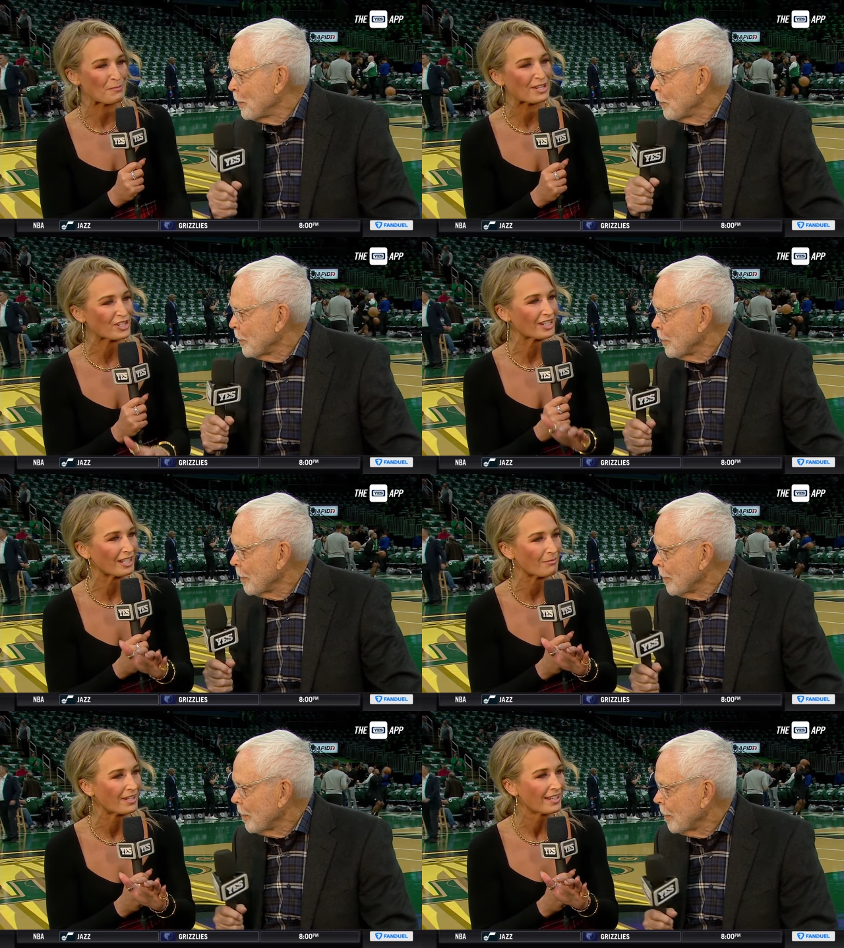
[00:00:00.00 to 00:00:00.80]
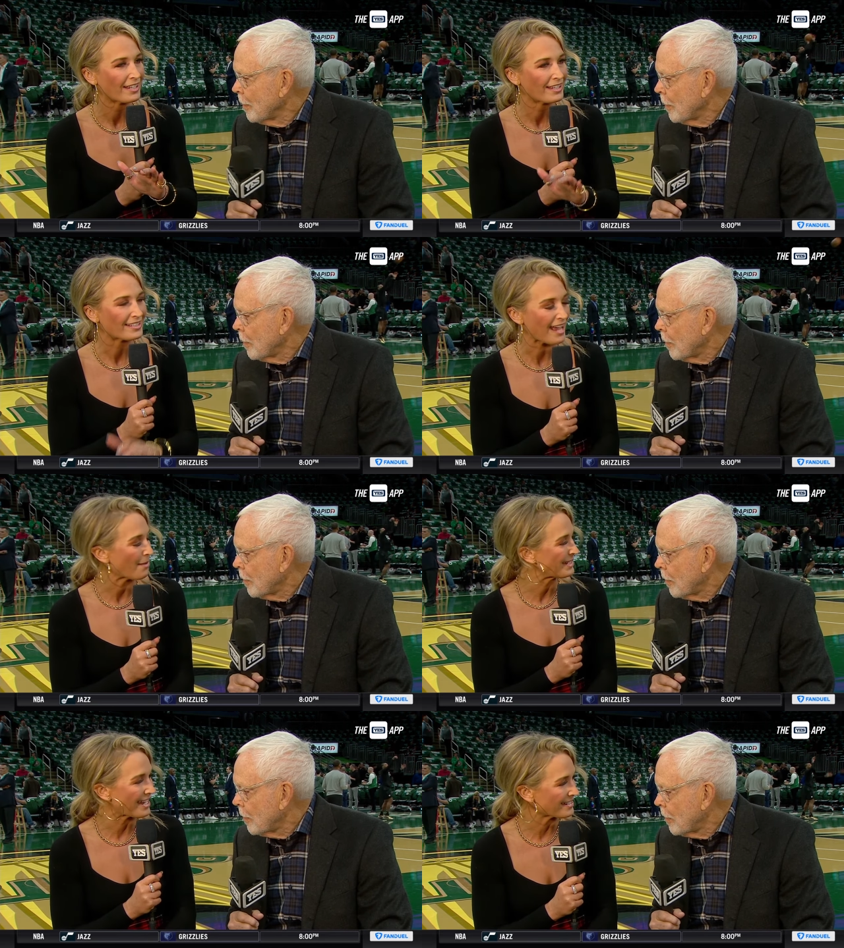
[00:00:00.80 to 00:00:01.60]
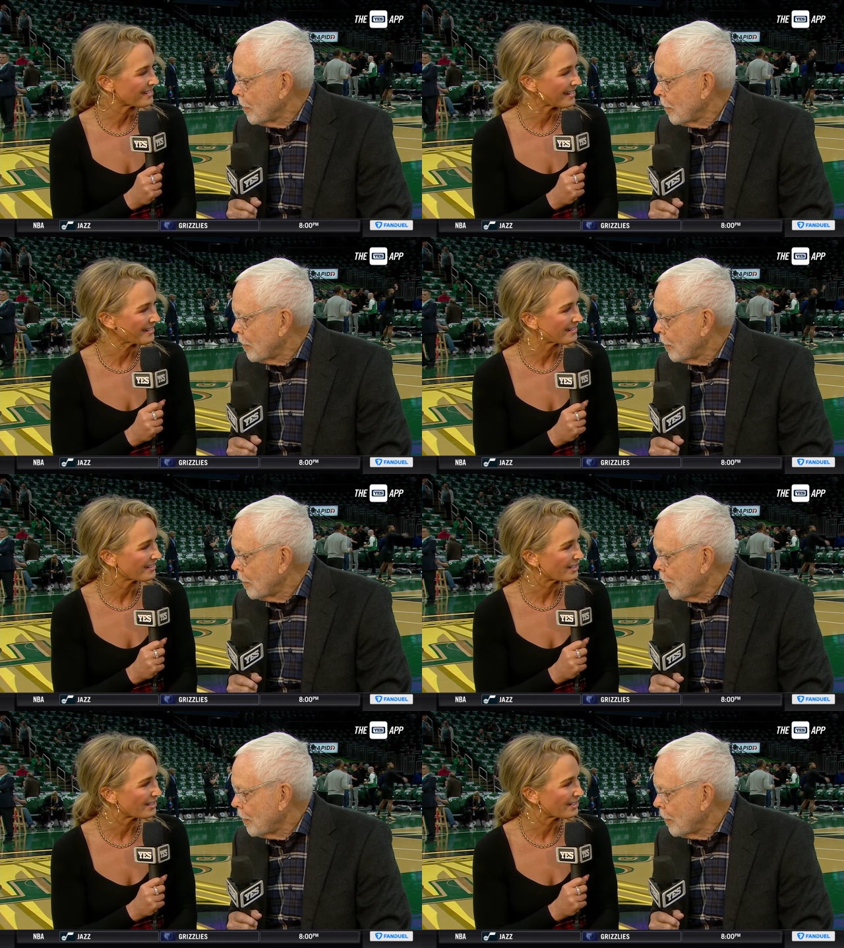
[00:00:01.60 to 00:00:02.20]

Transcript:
Speaker 1: you mentioned him. Tommy Heinsohn,